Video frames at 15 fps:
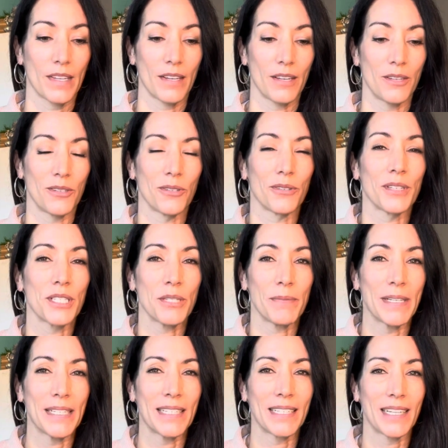
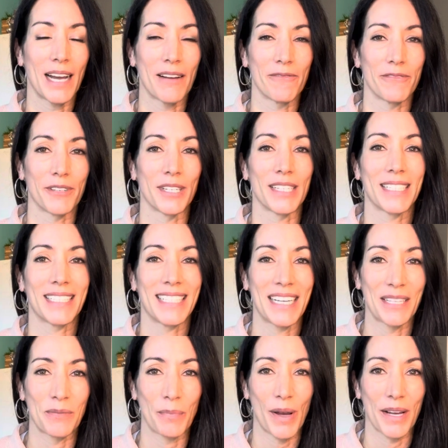nourishment and comfort
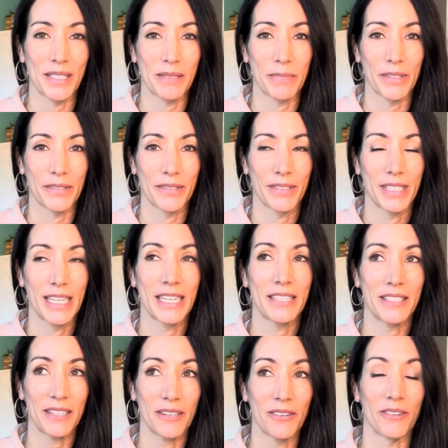as possible.
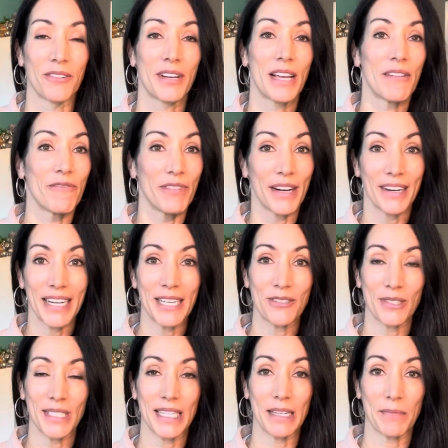So very
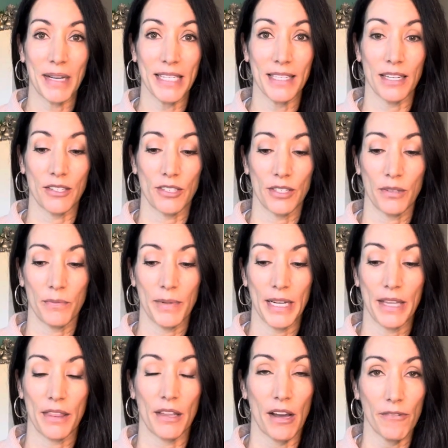interesting message. So be
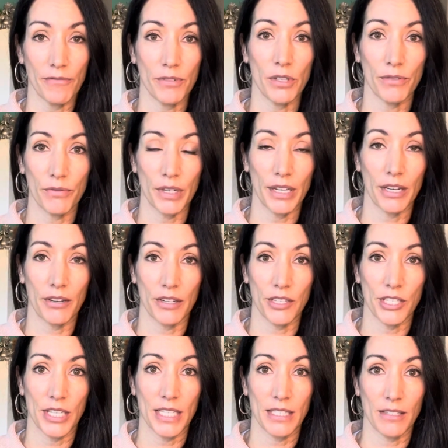thoughtful of where your
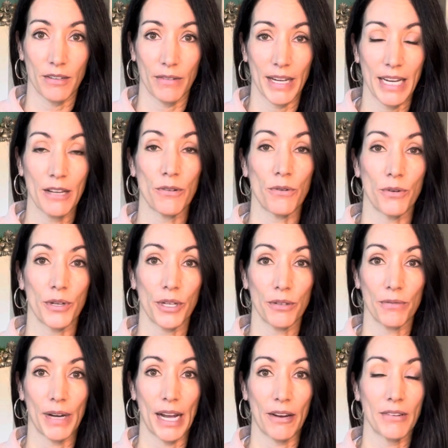energy is going, who you're
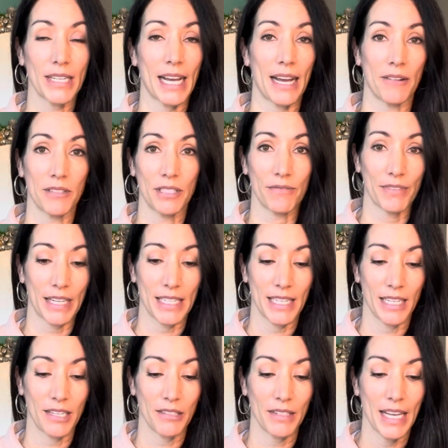around, how it's
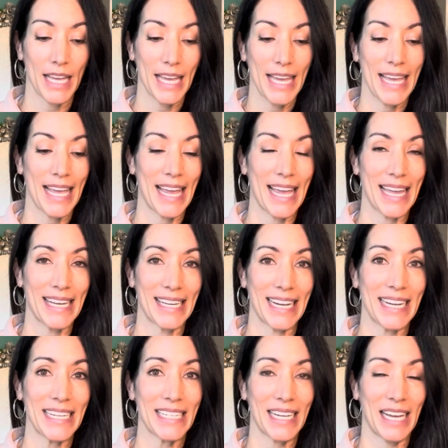affecting you. And
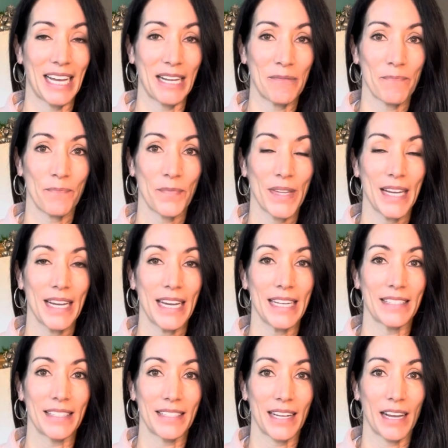nighttime
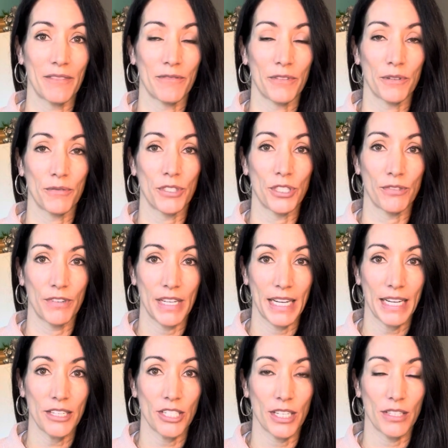is a time for
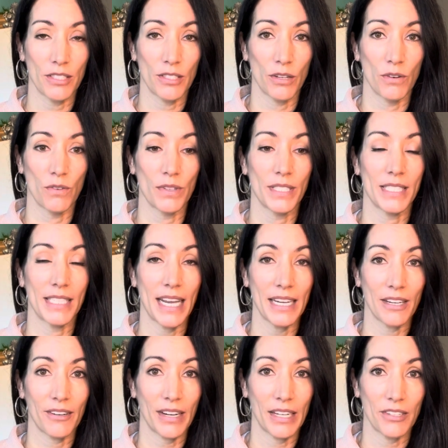rejuvenation. So set
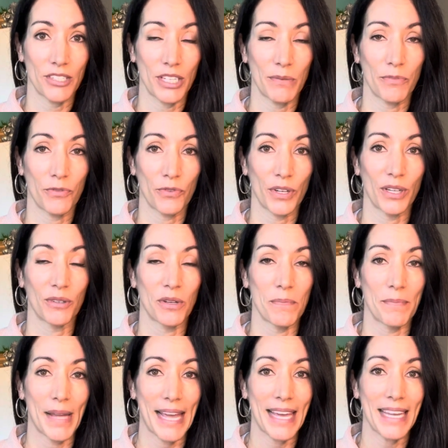your energy before you go to
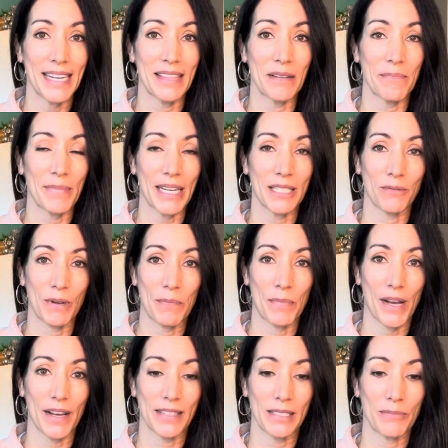bed in the best way
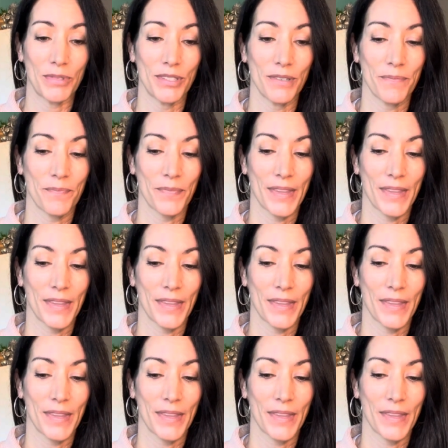possible